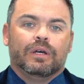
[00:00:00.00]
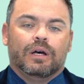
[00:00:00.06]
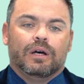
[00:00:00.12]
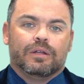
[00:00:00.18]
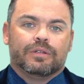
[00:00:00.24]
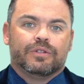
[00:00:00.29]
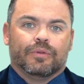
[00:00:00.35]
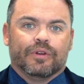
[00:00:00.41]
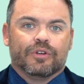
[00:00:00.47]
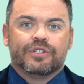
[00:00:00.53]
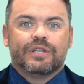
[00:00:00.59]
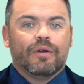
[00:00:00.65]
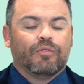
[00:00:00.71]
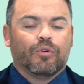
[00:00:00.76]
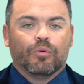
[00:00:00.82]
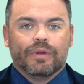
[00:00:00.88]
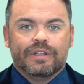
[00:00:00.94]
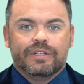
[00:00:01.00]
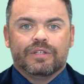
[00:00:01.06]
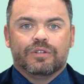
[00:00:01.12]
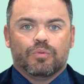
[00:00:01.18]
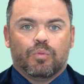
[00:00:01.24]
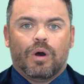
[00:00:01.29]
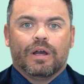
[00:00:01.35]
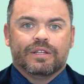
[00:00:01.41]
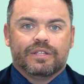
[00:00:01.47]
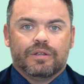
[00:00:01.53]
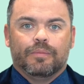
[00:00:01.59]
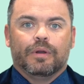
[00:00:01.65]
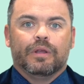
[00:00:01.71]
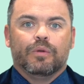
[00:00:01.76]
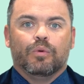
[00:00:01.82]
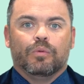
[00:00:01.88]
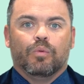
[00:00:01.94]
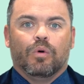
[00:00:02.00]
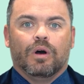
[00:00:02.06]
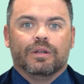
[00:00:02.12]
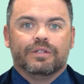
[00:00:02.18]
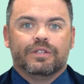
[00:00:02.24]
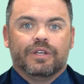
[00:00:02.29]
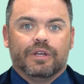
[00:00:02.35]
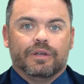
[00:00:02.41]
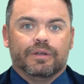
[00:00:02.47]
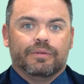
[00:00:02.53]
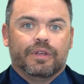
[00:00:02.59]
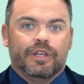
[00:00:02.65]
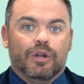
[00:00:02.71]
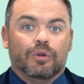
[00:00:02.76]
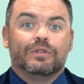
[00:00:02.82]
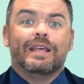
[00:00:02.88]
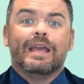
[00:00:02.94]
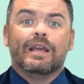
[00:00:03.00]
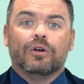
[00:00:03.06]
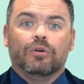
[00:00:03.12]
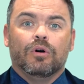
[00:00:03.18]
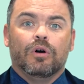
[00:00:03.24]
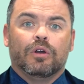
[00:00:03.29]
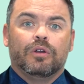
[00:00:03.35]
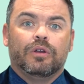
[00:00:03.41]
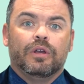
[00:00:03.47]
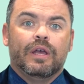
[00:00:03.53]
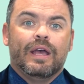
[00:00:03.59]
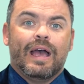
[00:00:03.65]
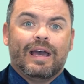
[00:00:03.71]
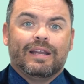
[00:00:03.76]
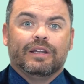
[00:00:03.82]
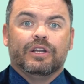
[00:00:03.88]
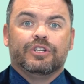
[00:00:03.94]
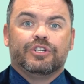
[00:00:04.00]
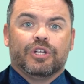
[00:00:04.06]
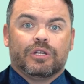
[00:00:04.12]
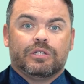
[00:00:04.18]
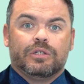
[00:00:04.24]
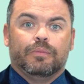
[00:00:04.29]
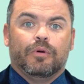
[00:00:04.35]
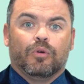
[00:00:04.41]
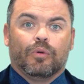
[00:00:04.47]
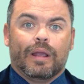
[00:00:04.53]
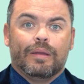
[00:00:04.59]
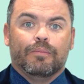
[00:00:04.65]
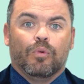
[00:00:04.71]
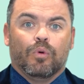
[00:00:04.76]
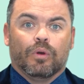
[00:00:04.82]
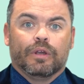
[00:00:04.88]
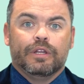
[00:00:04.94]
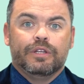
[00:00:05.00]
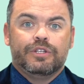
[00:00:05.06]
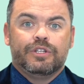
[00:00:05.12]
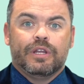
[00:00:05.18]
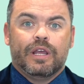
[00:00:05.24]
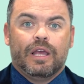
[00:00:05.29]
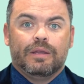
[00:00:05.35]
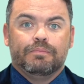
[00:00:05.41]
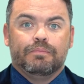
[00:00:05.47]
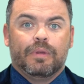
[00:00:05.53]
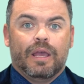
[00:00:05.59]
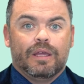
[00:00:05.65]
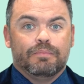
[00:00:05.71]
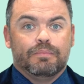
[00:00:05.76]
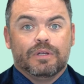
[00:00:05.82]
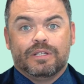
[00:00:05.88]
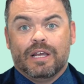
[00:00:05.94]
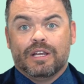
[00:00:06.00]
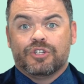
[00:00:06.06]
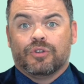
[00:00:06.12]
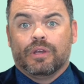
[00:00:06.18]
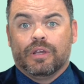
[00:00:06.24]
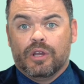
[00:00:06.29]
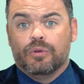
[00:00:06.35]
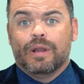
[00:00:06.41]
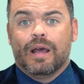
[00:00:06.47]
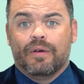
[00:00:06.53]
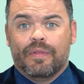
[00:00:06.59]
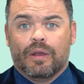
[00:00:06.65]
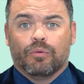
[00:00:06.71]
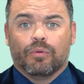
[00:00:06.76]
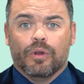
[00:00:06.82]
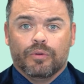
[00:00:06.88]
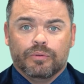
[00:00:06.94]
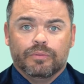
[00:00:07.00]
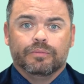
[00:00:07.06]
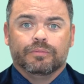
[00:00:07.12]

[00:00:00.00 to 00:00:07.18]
So there's several reasons why somebody would want to take a look at an adjustable rate mortgage and potentially go down that road.